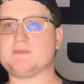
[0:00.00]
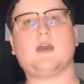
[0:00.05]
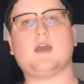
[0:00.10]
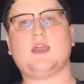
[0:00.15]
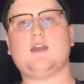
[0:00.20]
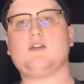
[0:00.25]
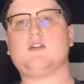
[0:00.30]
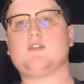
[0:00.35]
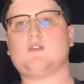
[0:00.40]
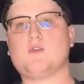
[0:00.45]

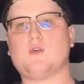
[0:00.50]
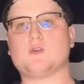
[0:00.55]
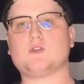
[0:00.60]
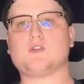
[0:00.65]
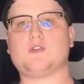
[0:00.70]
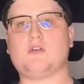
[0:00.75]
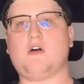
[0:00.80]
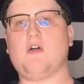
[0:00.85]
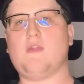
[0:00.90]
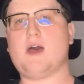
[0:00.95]
And of course,
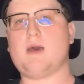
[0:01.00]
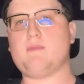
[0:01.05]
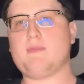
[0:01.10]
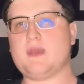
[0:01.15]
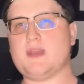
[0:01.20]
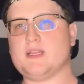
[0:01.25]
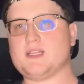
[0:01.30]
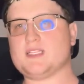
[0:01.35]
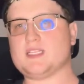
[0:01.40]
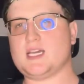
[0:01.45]
with all that
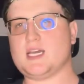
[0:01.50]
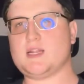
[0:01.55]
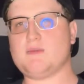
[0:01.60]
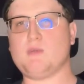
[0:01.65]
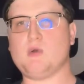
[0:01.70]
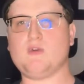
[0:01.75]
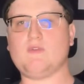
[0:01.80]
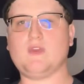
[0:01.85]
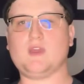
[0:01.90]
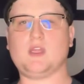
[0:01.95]
being said,
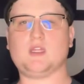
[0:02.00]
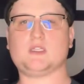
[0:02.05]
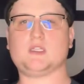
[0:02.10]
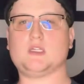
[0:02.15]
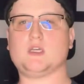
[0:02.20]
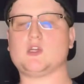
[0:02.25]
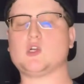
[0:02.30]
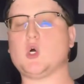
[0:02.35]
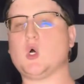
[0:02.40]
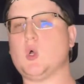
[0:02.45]
moving into
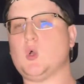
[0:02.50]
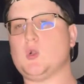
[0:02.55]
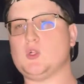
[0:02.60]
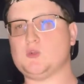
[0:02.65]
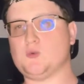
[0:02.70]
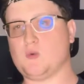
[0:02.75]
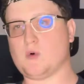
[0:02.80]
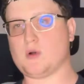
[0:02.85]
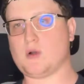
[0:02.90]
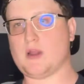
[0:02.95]
the Cold
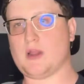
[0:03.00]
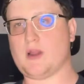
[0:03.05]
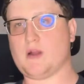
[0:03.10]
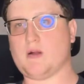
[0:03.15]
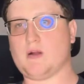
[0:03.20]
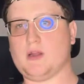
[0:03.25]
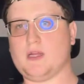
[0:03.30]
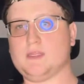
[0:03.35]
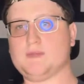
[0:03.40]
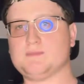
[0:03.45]
War
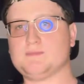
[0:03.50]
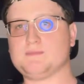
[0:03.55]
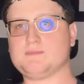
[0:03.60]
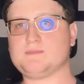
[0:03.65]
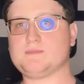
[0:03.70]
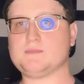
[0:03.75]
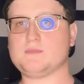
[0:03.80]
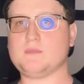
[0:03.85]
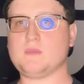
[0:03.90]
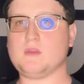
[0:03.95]
era,
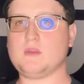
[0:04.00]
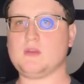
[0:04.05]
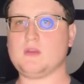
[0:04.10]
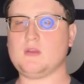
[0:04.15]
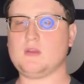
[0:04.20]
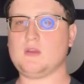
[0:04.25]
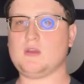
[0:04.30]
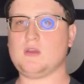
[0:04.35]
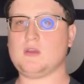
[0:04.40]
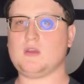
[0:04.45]

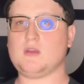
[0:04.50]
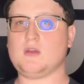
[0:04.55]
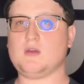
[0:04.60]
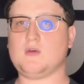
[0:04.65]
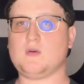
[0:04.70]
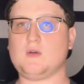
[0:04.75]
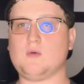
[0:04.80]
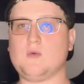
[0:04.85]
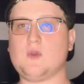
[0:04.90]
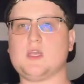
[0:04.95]

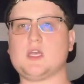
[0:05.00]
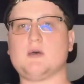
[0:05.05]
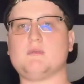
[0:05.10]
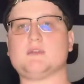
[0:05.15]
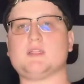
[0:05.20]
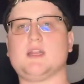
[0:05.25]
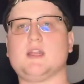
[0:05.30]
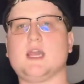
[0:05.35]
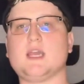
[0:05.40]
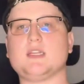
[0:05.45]
we come to
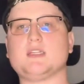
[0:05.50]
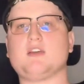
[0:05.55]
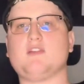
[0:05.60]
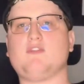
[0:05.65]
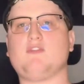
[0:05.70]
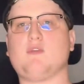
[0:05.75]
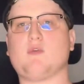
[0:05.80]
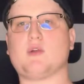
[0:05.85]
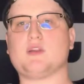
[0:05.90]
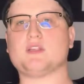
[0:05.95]

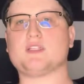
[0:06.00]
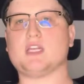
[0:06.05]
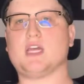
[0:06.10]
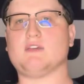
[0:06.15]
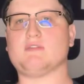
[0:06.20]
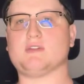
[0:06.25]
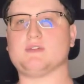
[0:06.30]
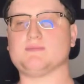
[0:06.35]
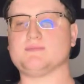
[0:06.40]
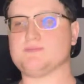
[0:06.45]

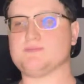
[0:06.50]
1947.